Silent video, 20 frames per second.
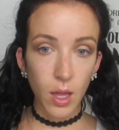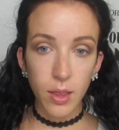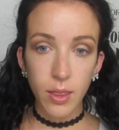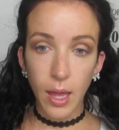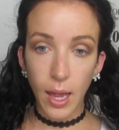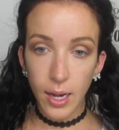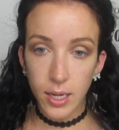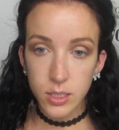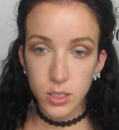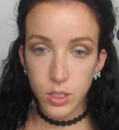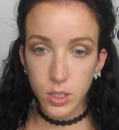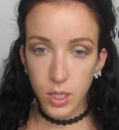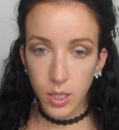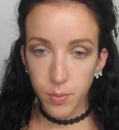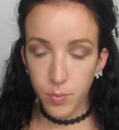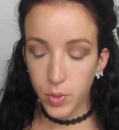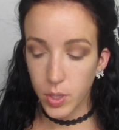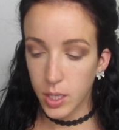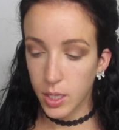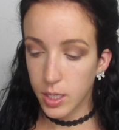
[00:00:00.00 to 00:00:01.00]
that is
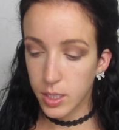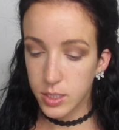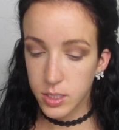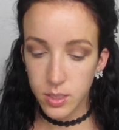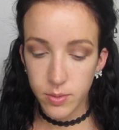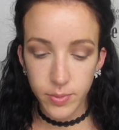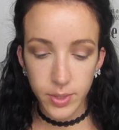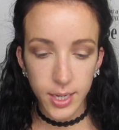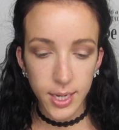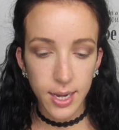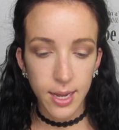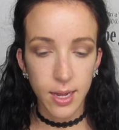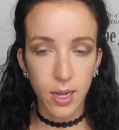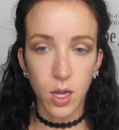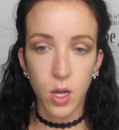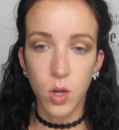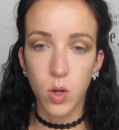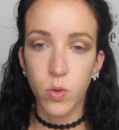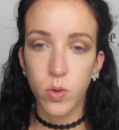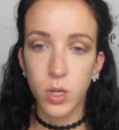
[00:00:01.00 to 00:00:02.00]
looking pretty good to me
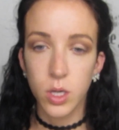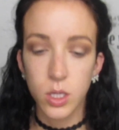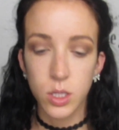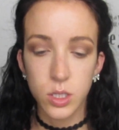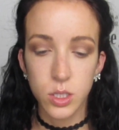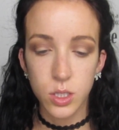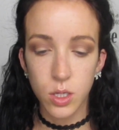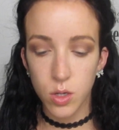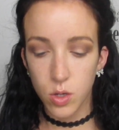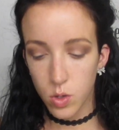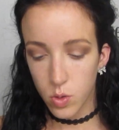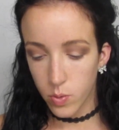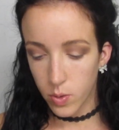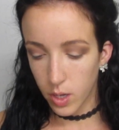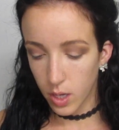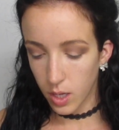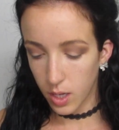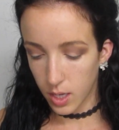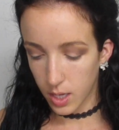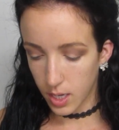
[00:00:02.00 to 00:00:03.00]
now. So
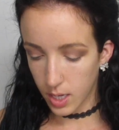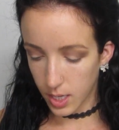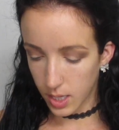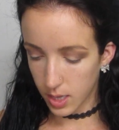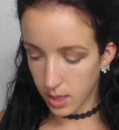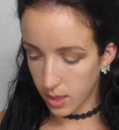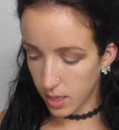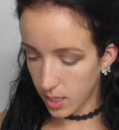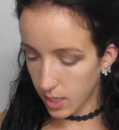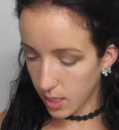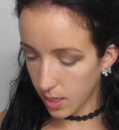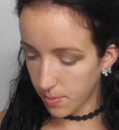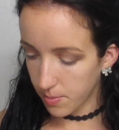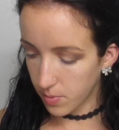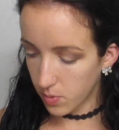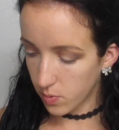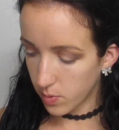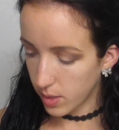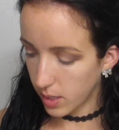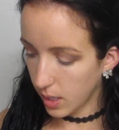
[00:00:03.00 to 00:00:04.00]
I think
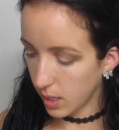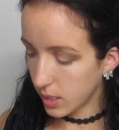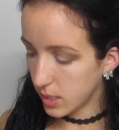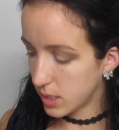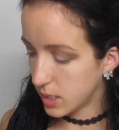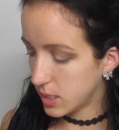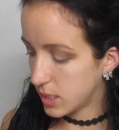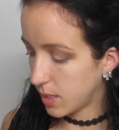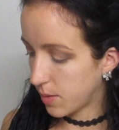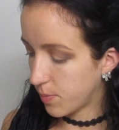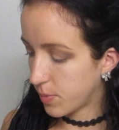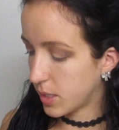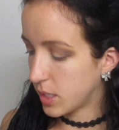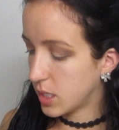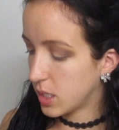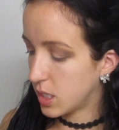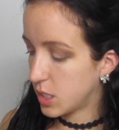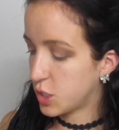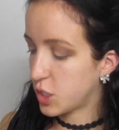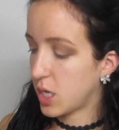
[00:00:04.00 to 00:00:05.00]
I'm going to dip
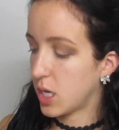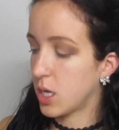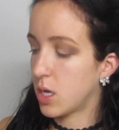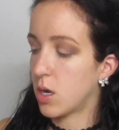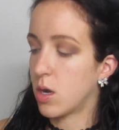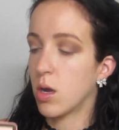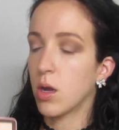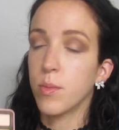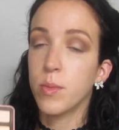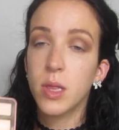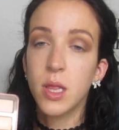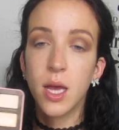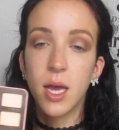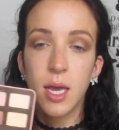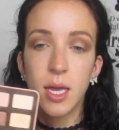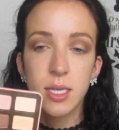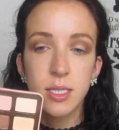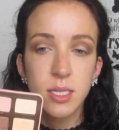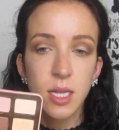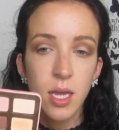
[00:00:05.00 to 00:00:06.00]
into the shade
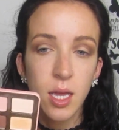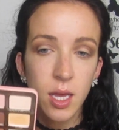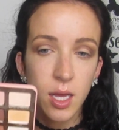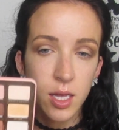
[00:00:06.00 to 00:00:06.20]
Caramelize.